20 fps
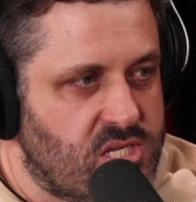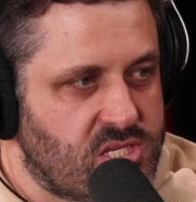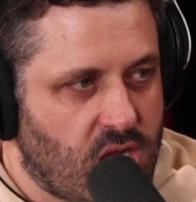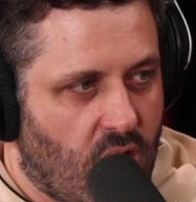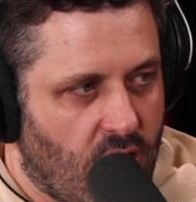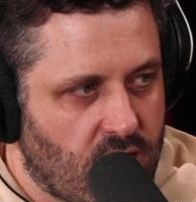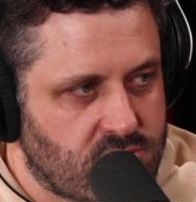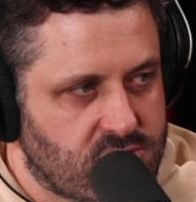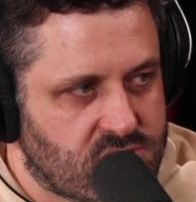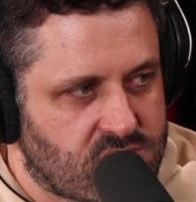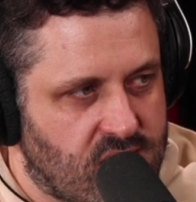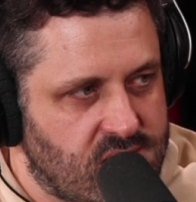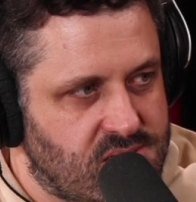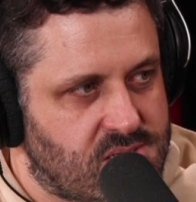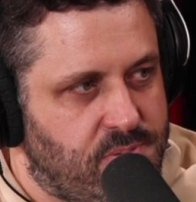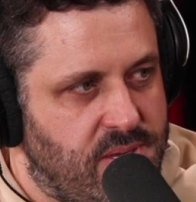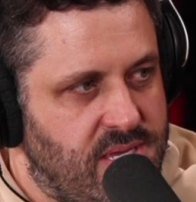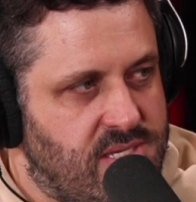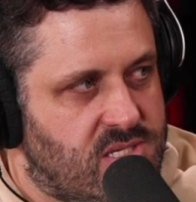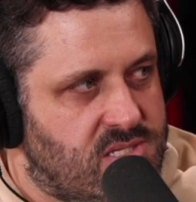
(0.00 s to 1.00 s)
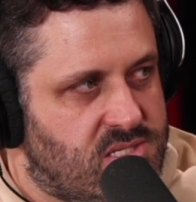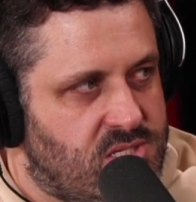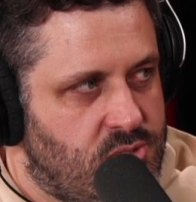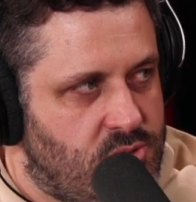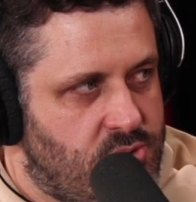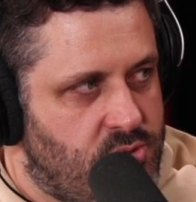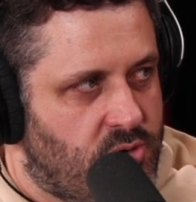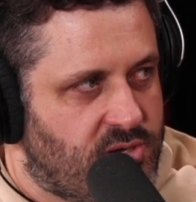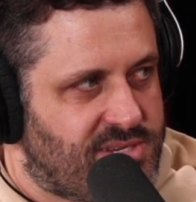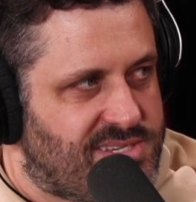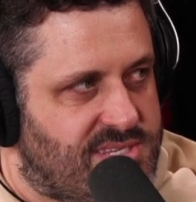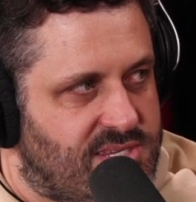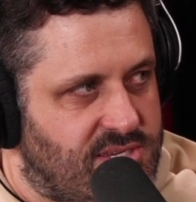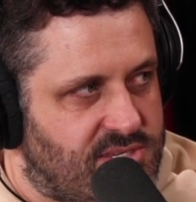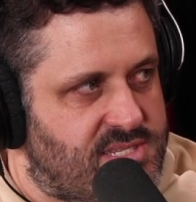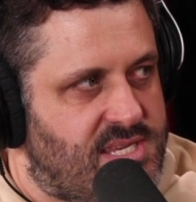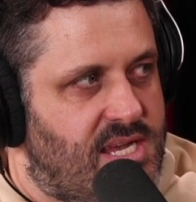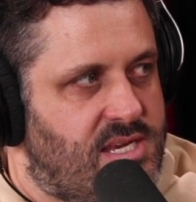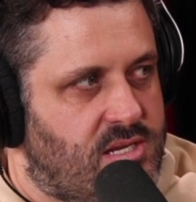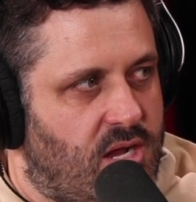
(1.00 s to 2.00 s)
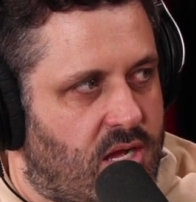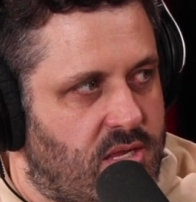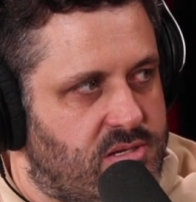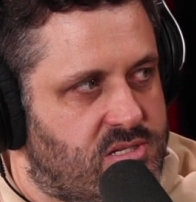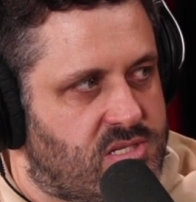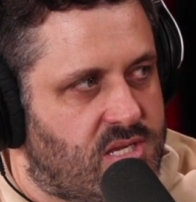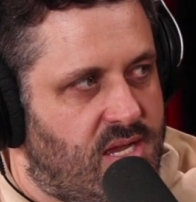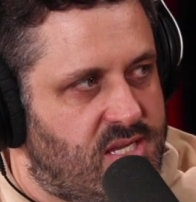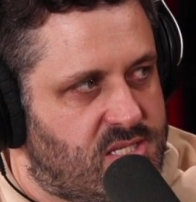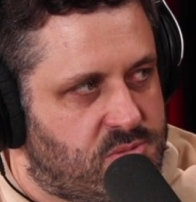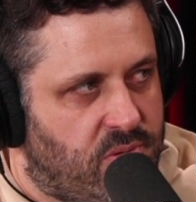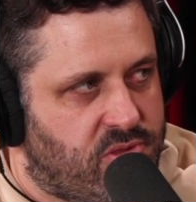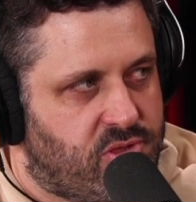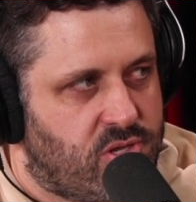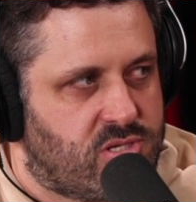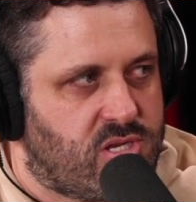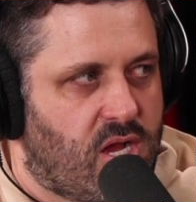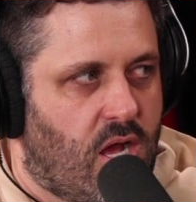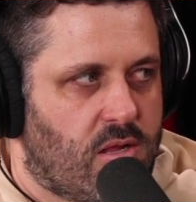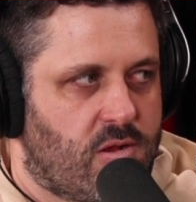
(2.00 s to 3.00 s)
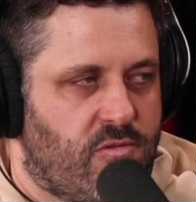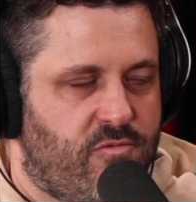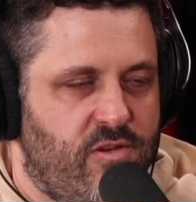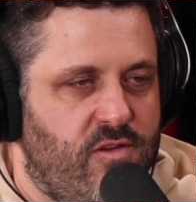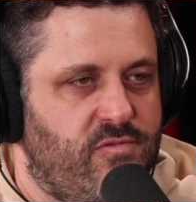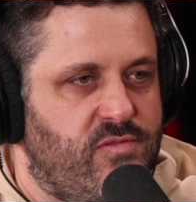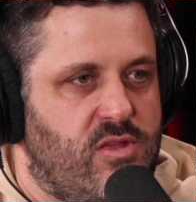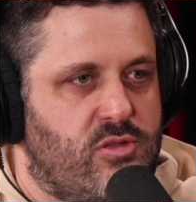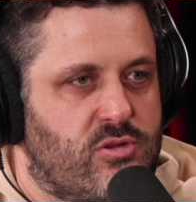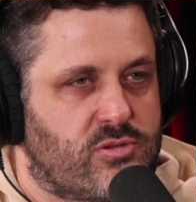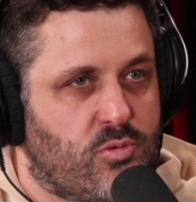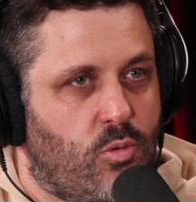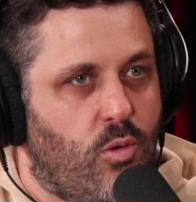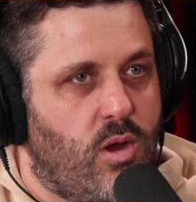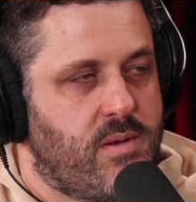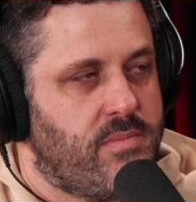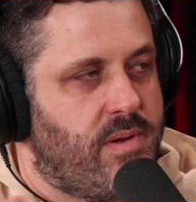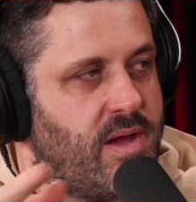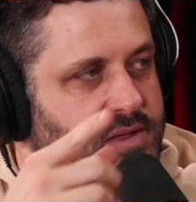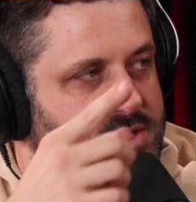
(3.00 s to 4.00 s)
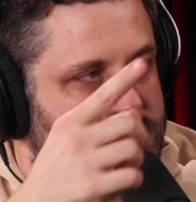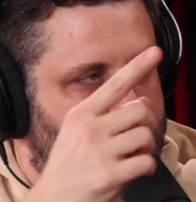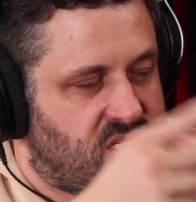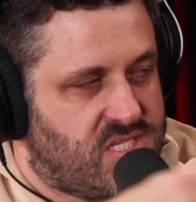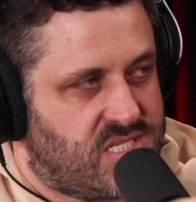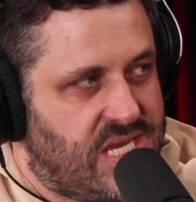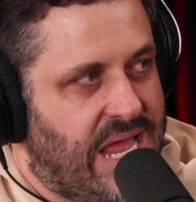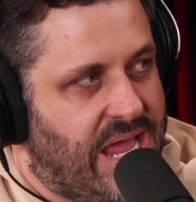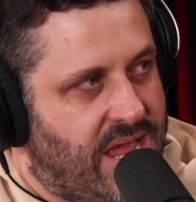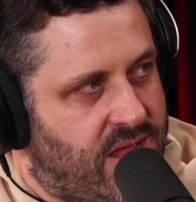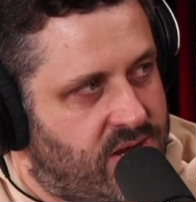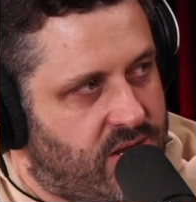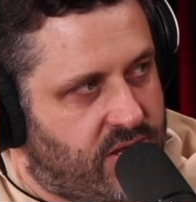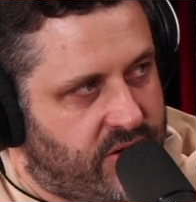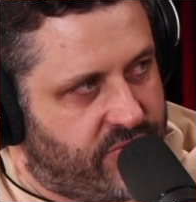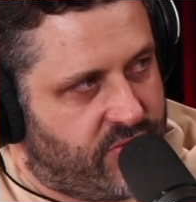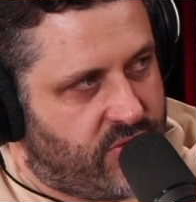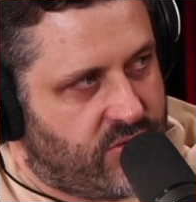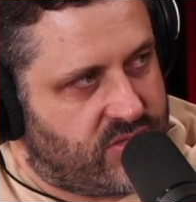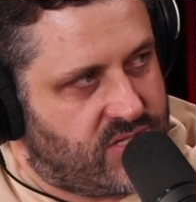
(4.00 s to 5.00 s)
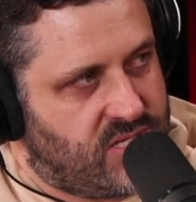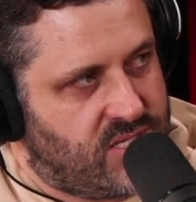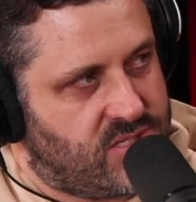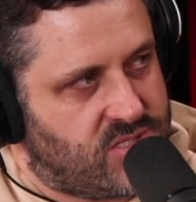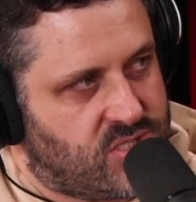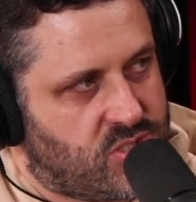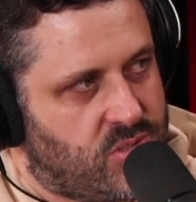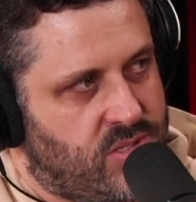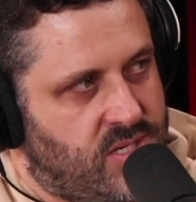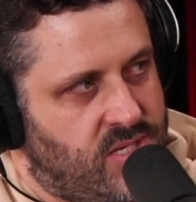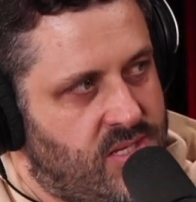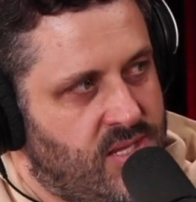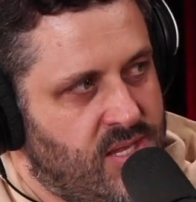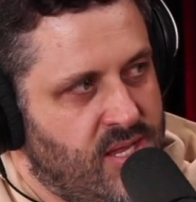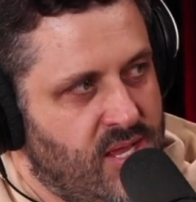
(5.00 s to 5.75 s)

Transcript: dollar slice pizzas in New York still say dollar slice, but they're $1.50. There's one by the stand on 14th Street.